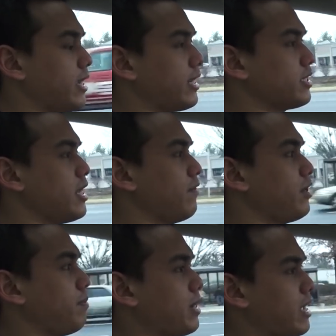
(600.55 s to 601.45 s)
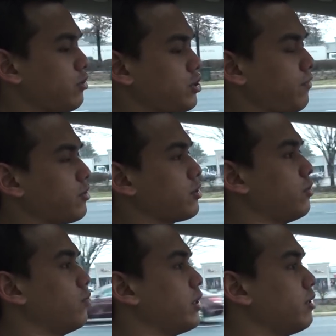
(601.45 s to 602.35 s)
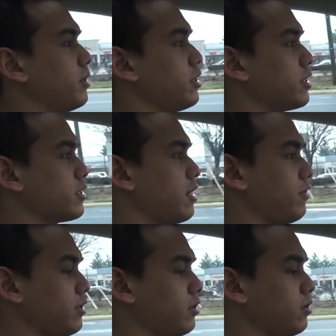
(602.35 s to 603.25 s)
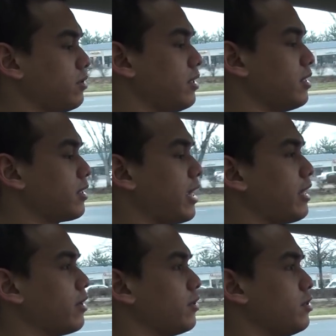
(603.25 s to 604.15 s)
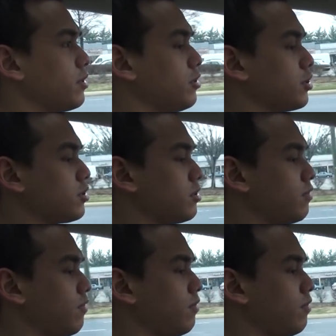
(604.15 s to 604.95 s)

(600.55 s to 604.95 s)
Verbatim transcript: It doesn't have any paddle shifters on the wheel, but it does have a little gate here that you can just